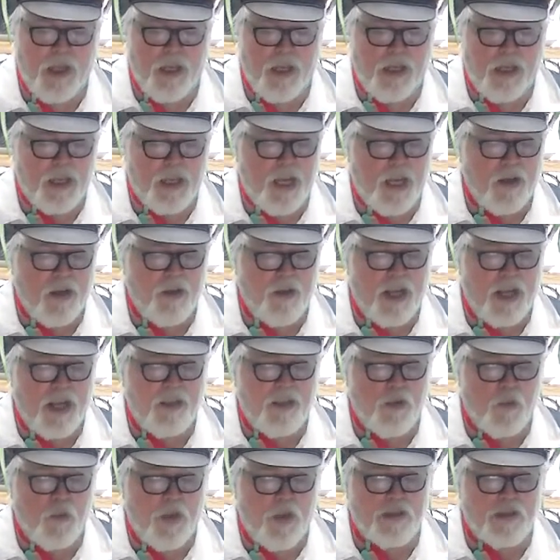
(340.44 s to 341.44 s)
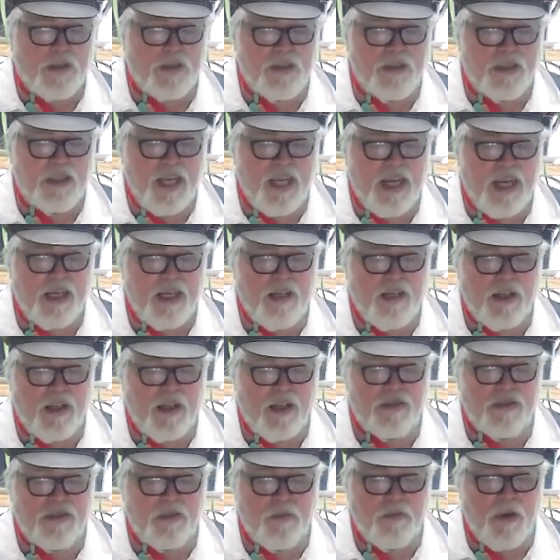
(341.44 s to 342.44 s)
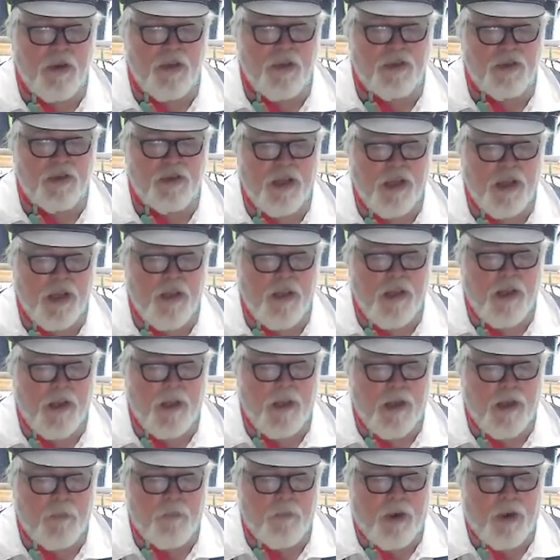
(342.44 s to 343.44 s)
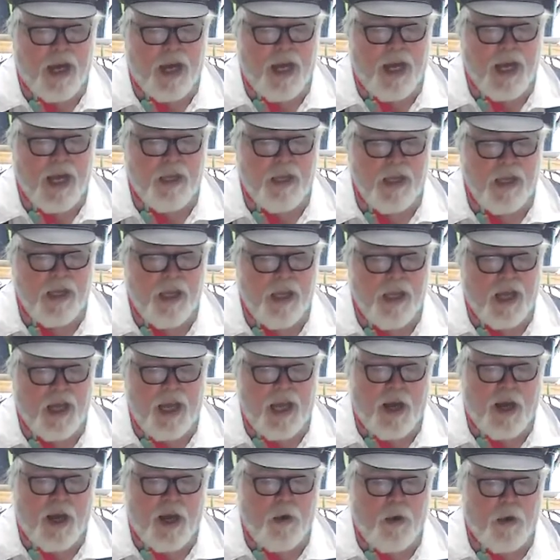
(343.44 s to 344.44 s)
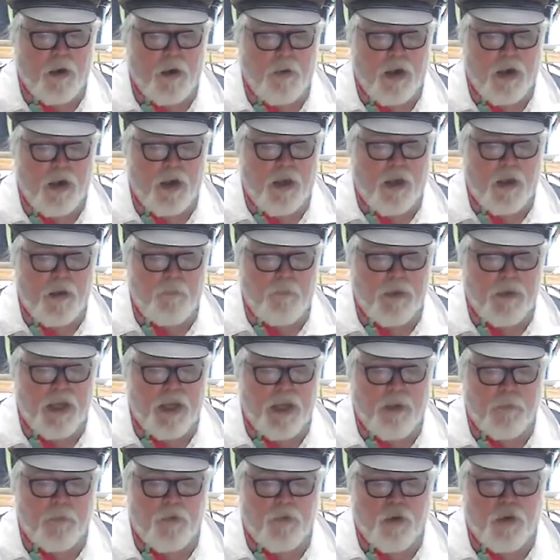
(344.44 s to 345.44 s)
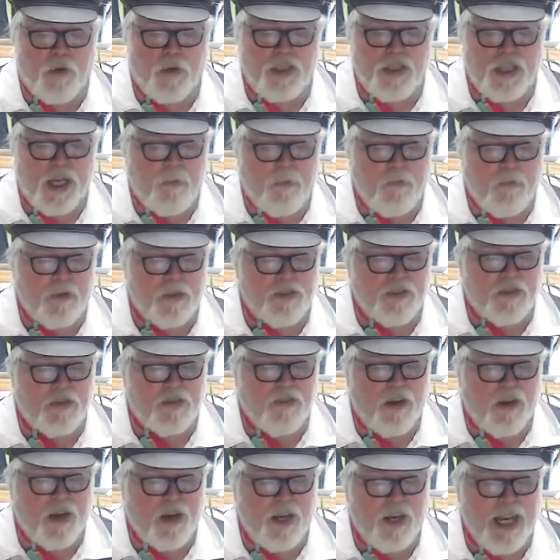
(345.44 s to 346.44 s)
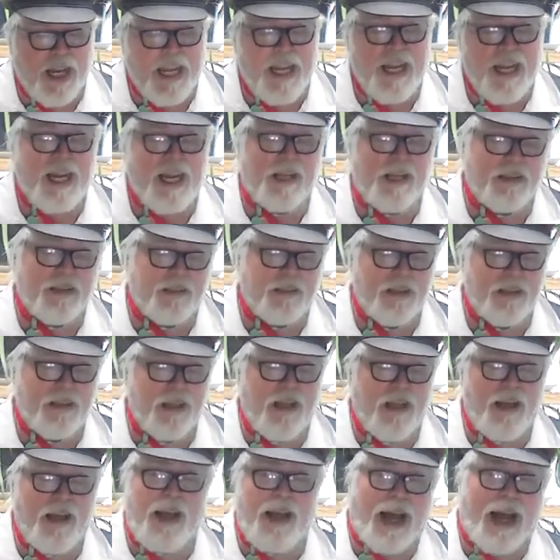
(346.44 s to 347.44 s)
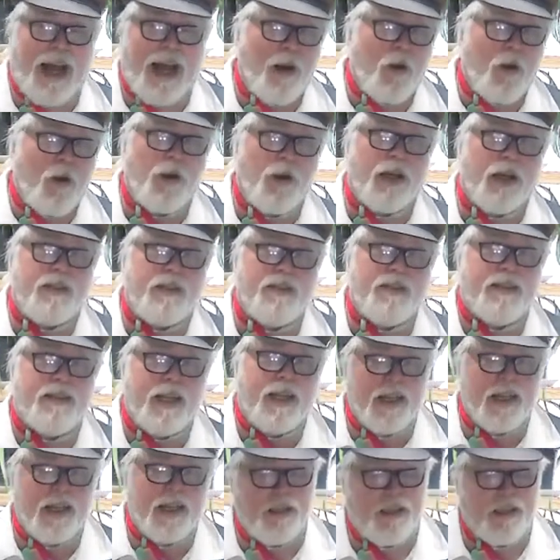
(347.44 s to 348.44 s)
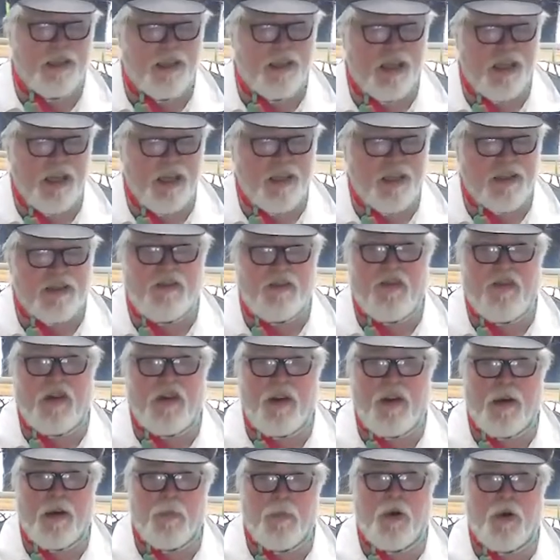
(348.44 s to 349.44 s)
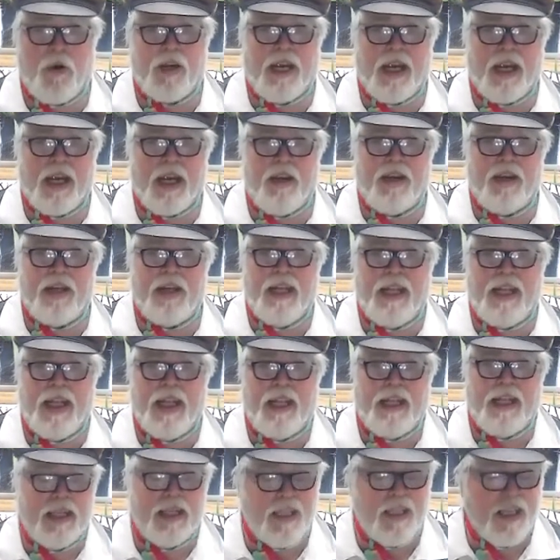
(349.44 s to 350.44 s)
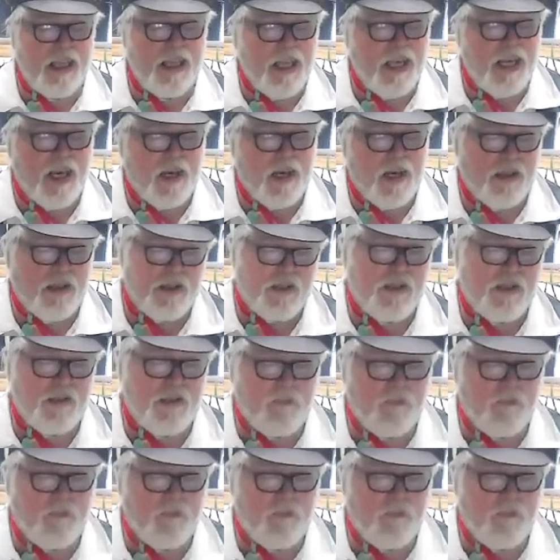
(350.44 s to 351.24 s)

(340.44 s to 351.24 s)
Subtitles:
They are not the ones who stand to lose most by our being poor shepherds of our lands. Our extinction is far more guaranteed than theirs.